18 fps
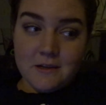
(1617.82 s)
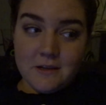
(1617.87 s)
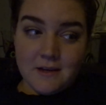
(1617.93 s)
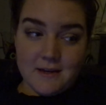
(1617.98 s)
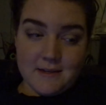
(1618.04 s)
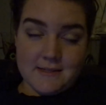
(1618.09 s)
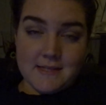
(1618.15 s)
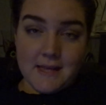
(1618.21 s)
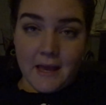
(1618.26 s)

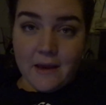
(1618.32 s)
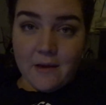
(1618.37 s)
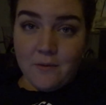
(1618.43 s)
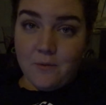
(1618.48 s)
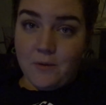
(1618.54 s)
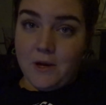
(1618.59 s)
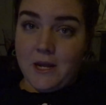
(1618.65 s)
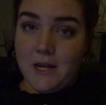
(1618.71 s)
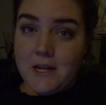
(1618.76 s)
a
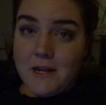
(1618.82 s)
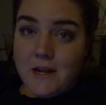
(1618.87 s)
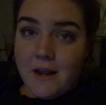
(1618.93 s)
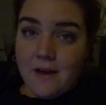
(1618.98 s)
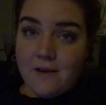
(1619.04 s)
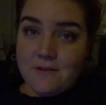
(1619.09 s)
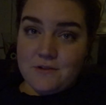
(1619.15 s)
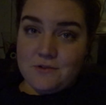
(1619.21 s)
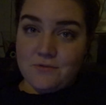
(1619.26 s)
second wind, and
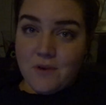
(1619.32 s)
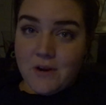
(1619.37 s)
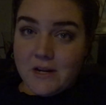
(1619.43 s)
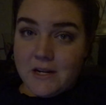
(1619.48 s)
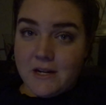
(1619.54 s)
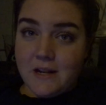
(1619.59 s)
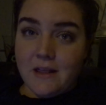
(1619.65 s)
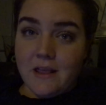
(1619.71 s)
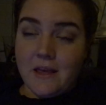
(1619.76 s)
I was
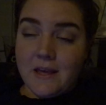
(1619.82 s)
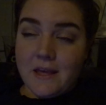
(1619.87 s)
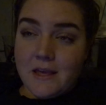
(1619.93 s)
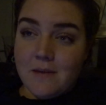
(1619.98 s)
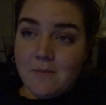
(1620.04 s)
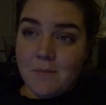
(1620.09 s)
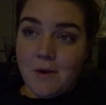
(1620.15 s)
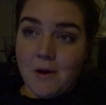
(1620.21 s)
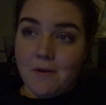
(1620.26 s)
ready to like
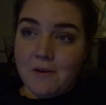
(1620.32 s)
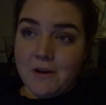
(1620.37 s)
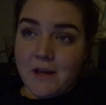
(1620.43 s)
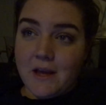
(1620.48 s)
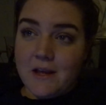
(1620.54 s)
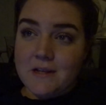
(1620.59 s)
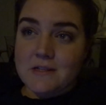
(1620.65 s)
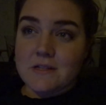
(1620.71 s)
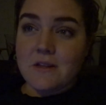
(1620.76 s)
keep going
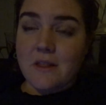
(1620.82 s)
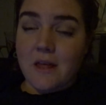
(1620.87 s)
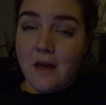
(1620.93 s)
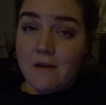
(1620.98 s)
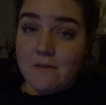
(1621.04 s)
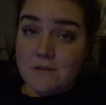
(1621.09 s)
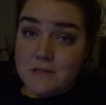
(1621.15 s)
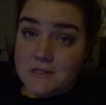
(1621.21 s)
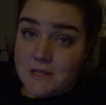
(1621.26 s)
again, so
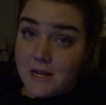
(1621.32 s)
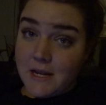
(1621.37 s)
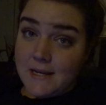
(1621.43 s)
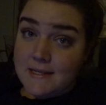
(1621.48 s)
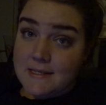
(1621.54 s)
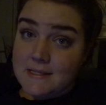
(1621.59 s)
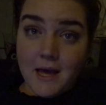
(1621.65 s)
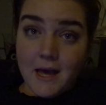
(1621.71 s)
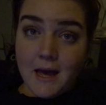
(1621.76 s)
that was
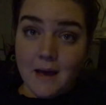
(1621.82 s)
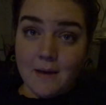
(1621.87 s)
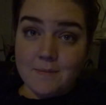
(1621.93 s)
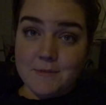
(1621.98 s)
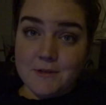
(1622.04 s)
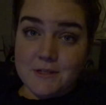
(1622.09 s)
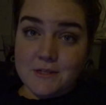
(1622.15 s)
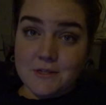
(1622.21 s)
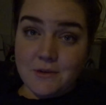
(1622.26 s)
nice.
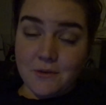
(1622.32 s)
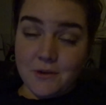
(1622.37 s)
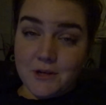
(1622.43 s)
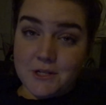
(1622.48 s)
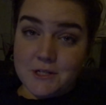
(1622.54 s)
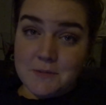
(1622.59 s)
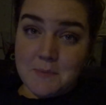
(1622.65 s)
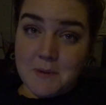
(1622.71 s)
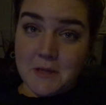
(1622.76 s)
I'm just going
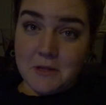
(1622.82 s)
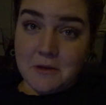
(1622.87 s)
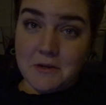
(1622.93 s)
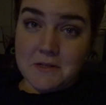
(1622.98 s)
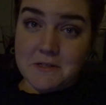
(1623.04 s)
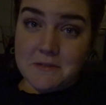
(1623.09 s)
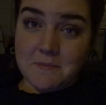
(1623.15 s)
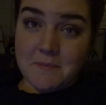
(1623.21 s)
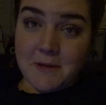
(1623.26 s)
to spend the
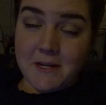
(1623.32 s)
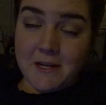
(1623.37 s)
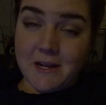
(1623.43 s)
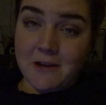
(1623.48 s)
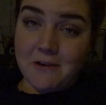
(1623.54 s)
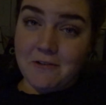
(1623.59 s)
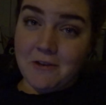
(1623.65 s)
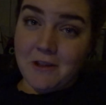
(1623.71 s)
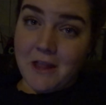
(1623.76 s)
rest of my
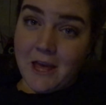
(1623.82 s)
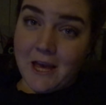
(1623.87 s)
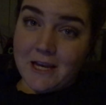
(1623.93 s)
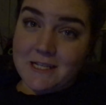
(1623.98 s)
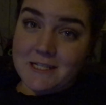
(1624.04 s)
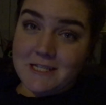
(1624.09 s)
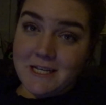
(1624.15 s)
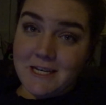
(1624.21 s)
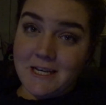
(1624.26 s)
night
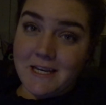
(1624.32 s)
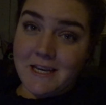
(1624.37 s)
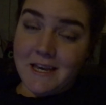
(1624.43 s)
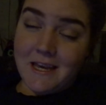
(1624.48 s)
relaxing,